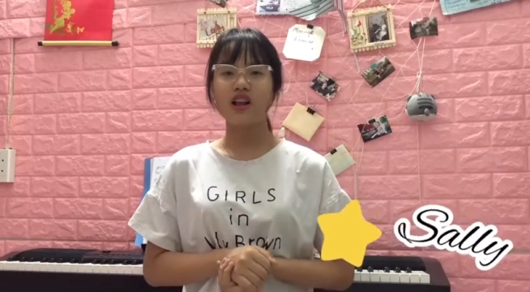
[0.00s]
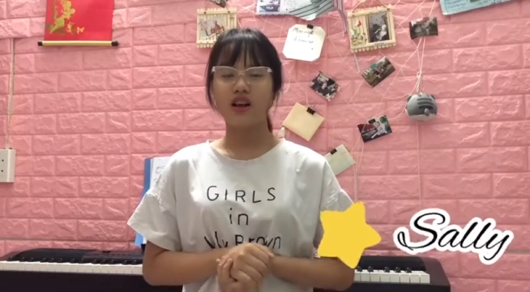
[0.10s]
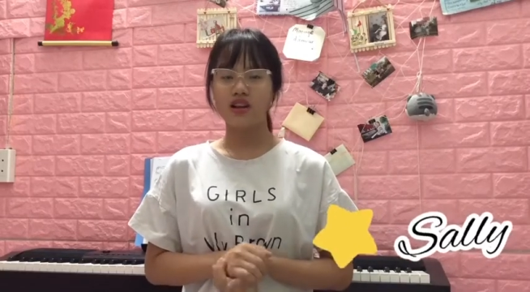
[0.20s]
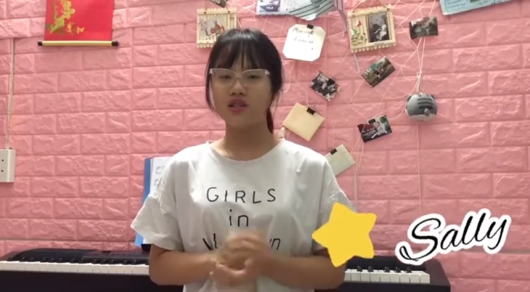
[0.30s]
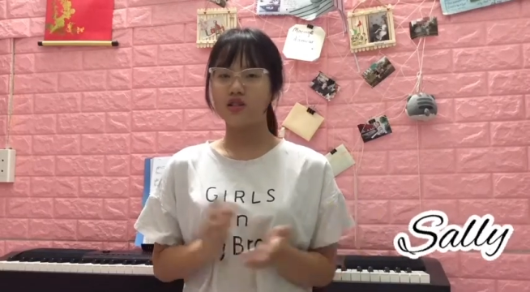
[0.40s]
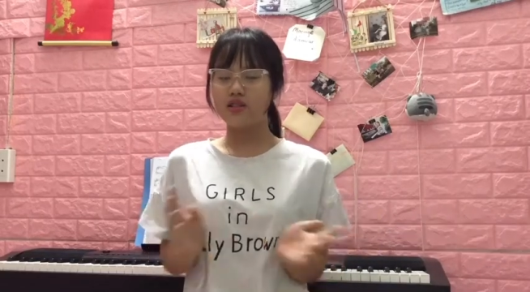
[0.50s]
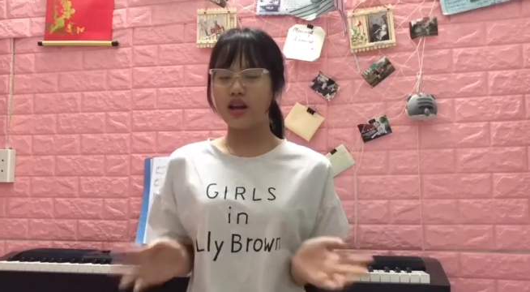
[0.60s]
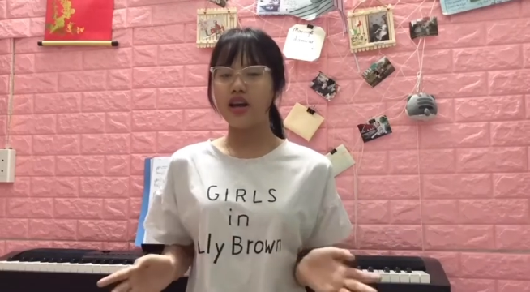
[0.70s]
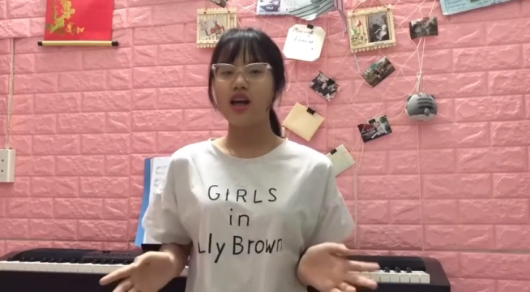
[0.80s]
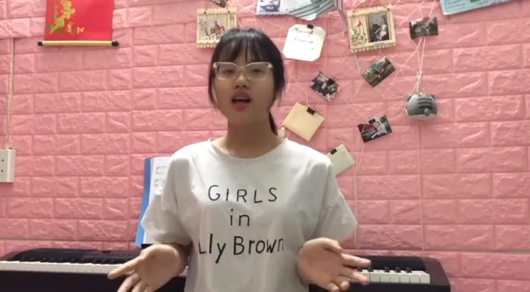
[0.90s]
and
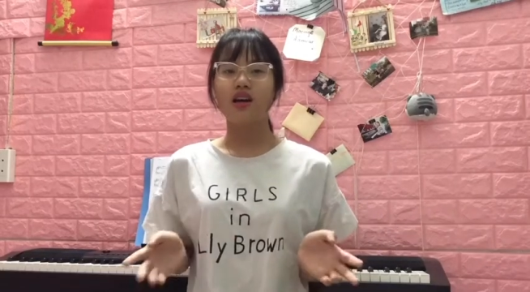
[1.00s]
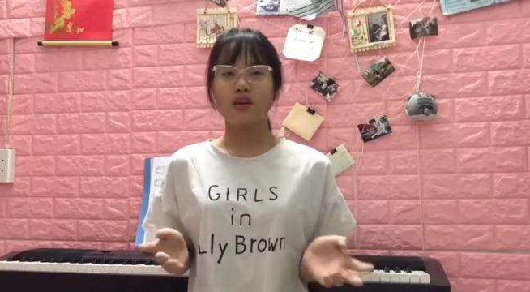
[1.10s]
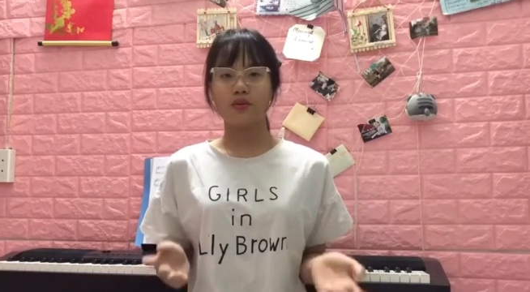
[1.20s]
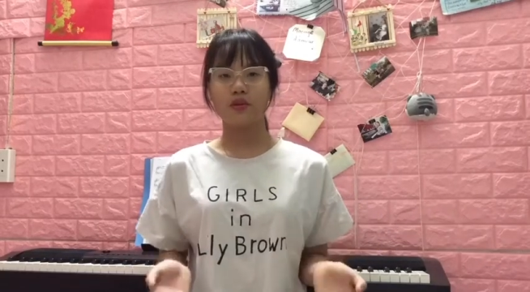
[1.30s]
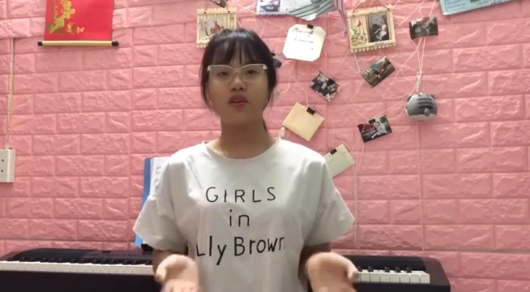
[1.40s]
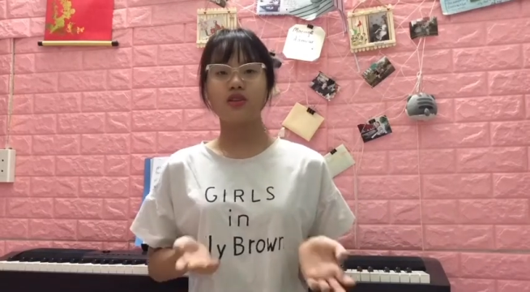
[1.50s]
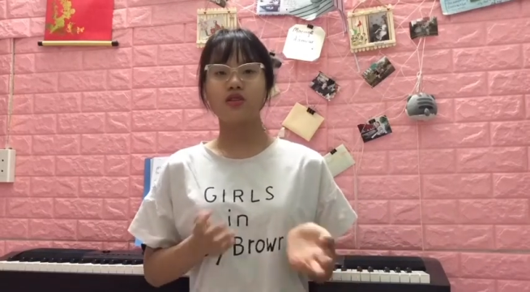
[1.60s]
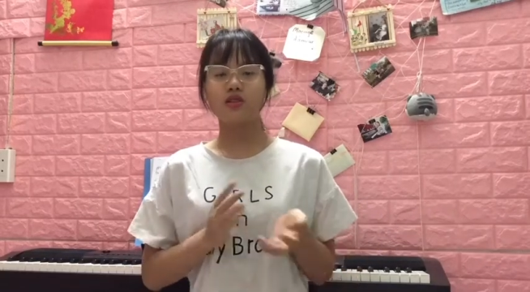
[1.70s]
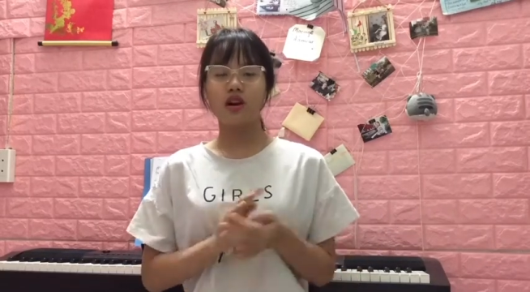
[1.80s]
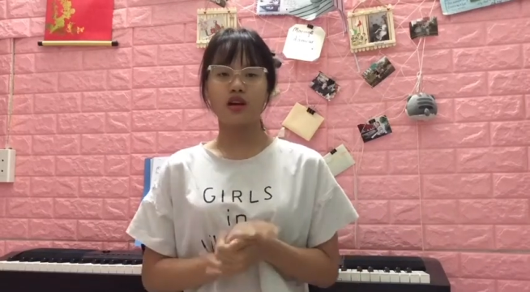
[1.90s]
today I'm going to
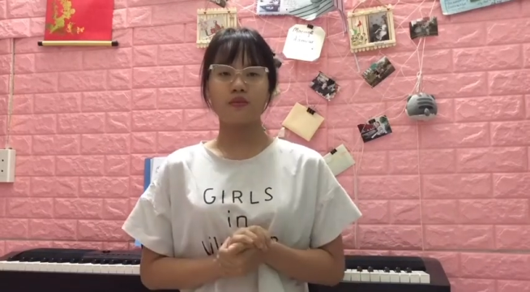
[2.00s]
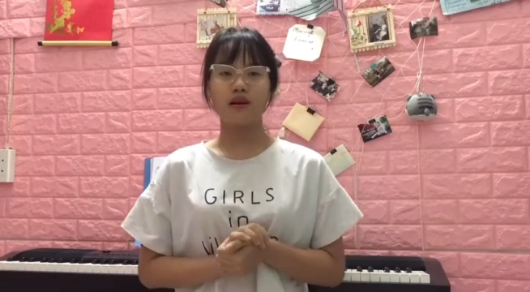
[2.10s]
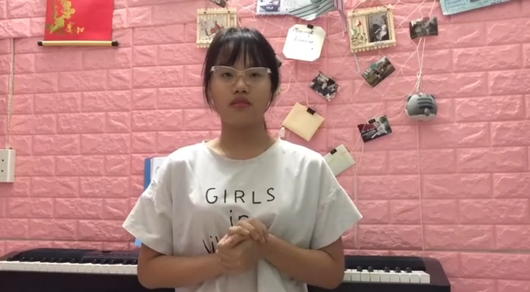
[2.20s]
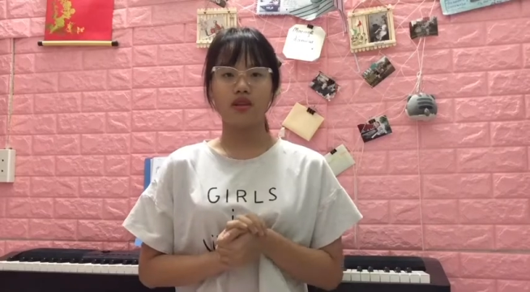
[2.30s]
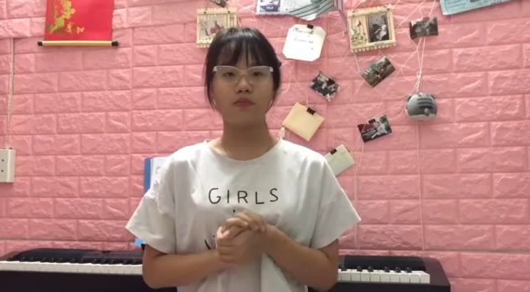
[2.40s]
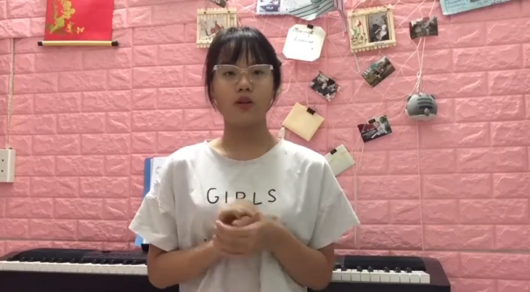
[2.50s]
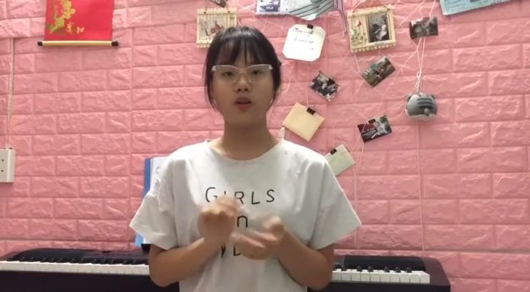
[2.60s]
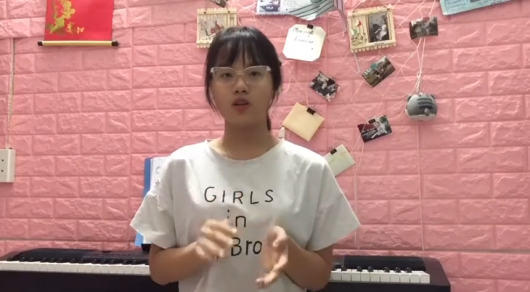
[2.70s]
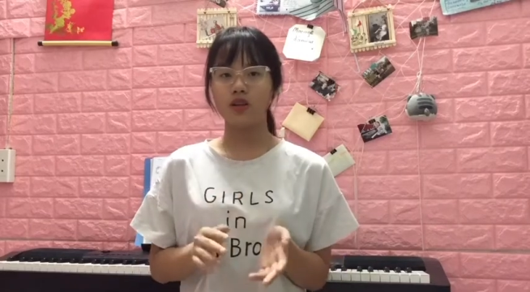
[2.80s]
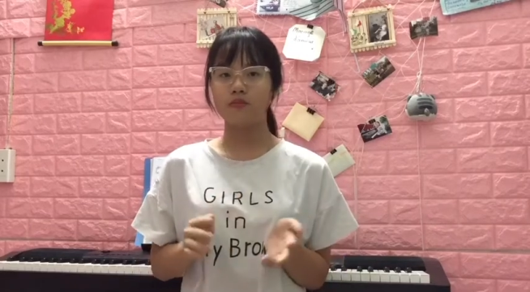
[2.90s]
talk about the
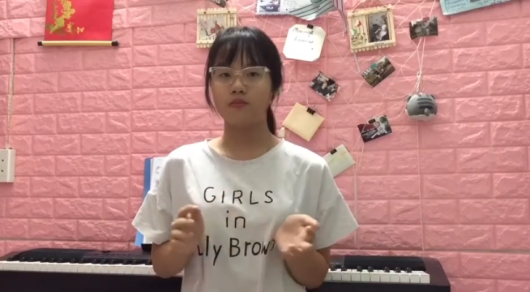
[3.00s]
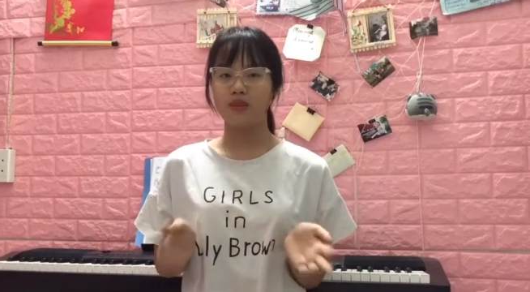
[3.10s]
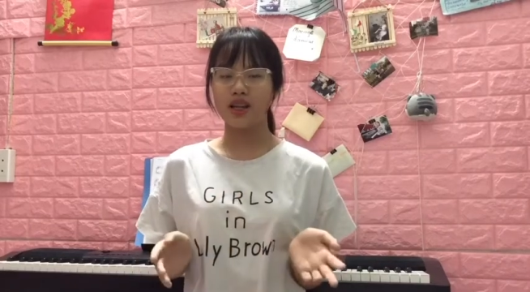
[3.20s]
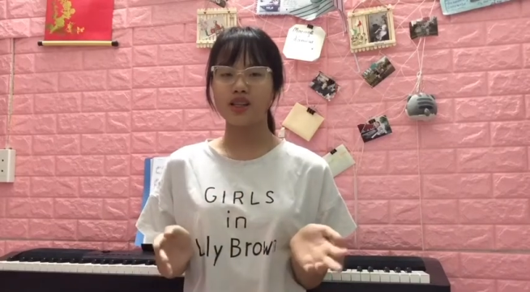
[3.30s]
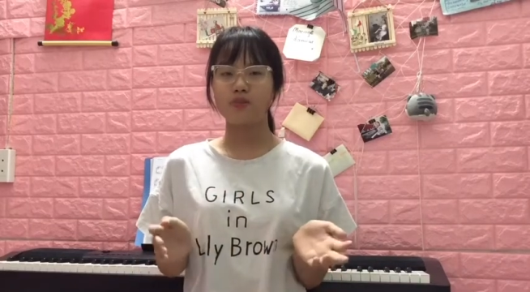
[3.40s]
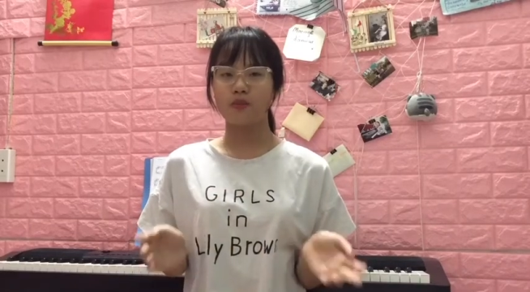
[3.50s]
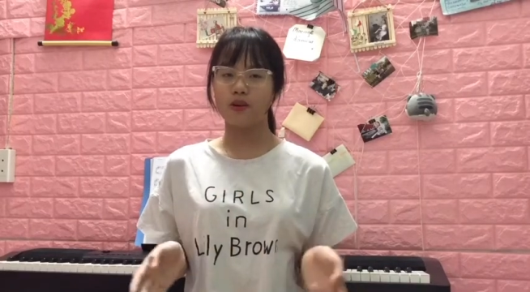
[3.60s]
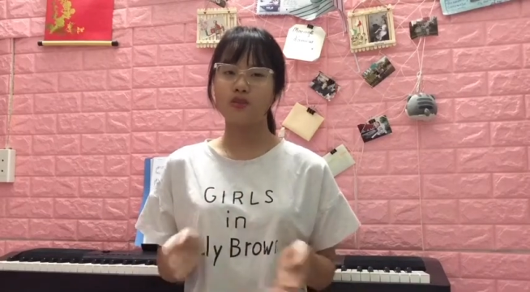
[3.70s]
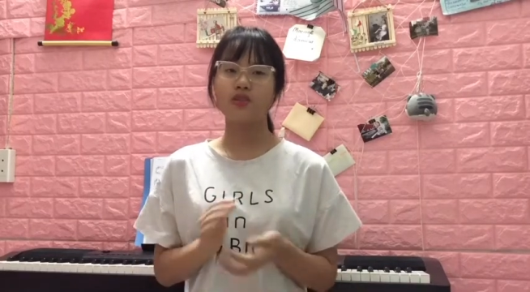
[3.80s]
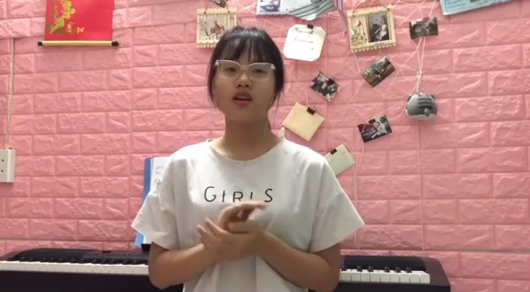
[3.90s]
polluted black
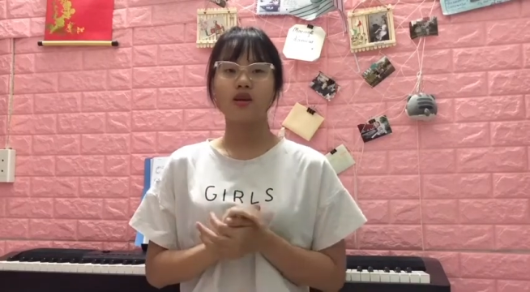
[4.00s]
spot